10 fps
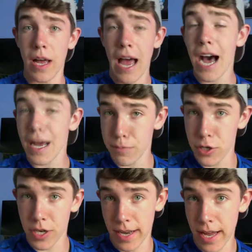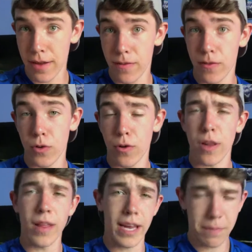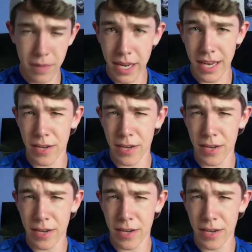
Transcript: option if you are like me and